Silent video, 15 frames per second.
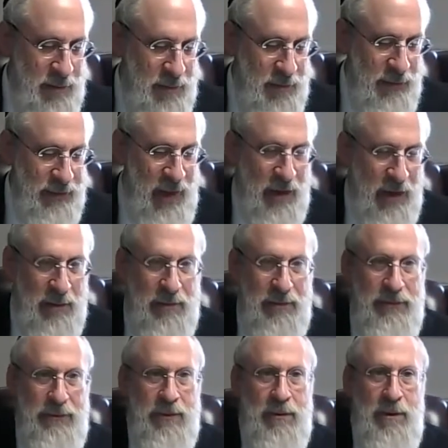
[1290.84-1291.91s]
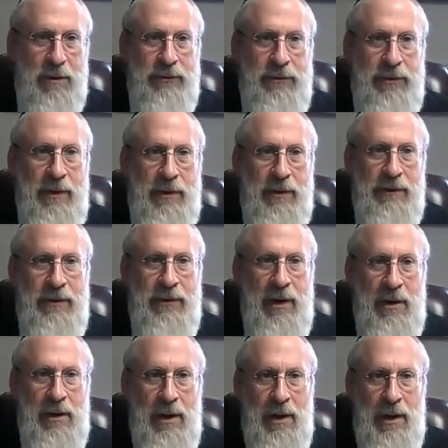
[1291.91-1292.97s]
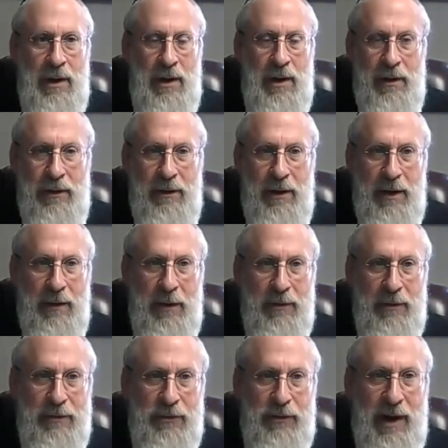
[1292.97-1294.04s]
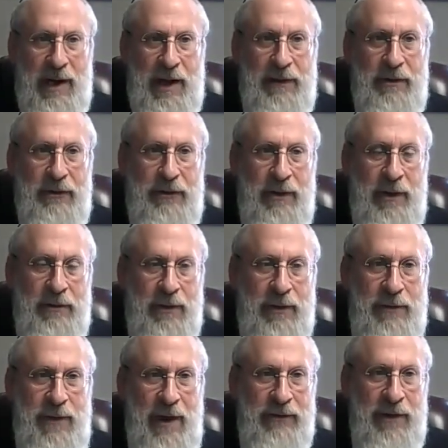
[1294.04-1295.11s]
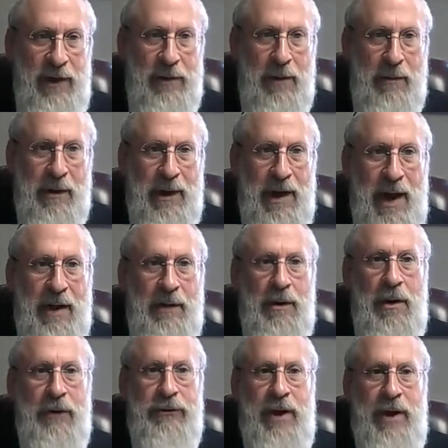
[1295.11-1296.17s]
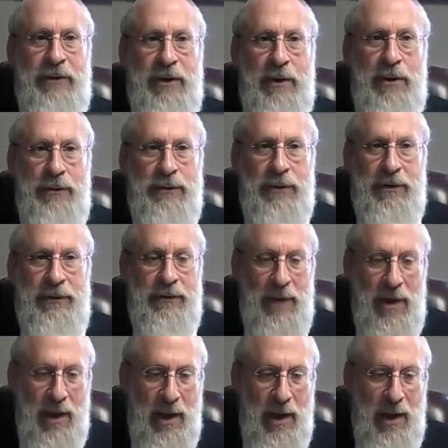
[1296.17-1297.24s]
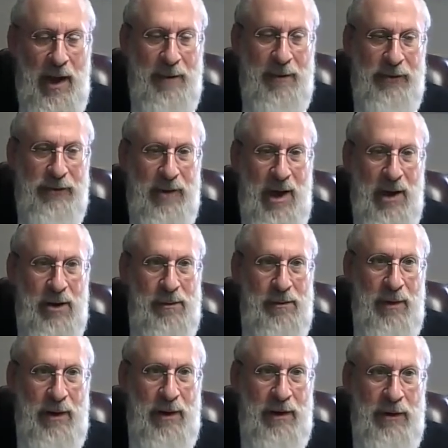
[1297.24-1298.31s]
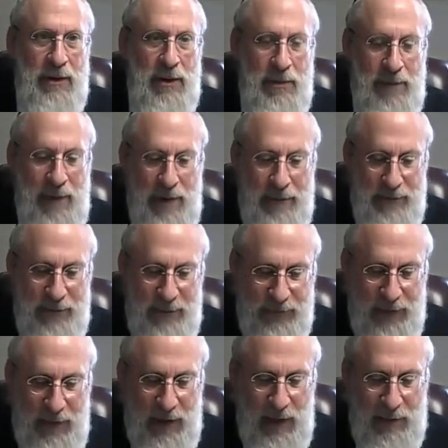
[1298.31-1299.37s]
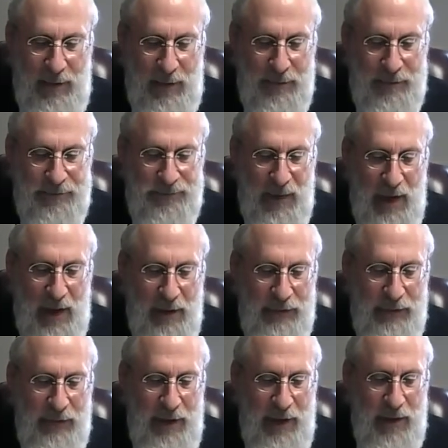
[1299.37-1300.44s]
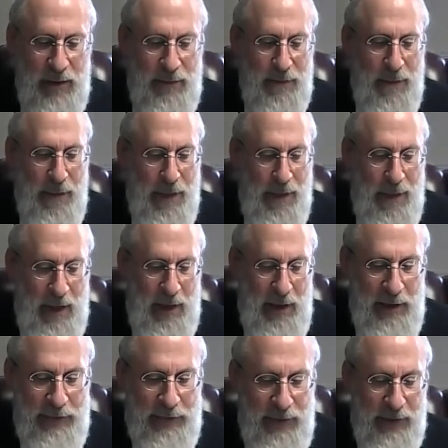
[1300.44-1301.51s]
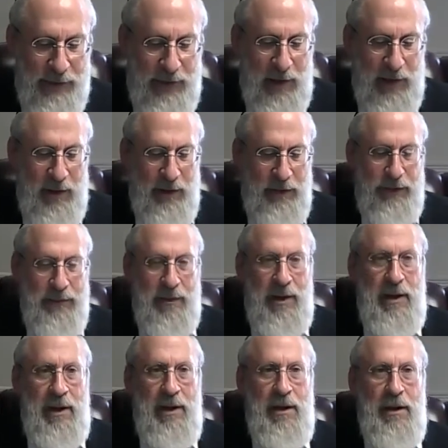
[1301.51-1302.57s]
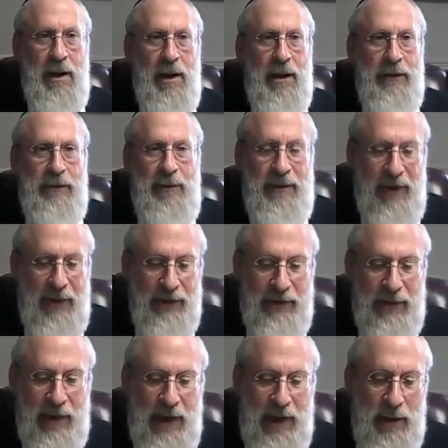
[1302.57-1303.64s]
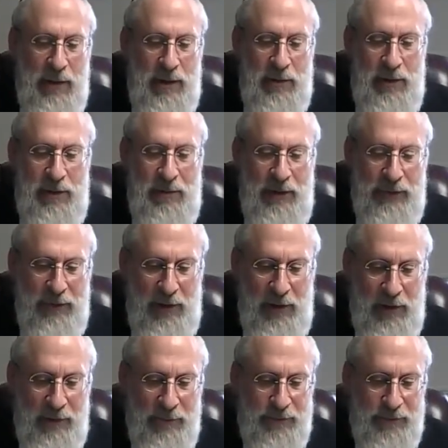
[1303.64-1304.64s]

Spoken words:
Bishul Akum's quotes that there's I was trying to get this. Sounds very fascinating. Rabbi Ganak also has a kuntras on Bishul Akum I didn't know about, just found out about. So there, he says, he speaks out this Akira that we mentioned.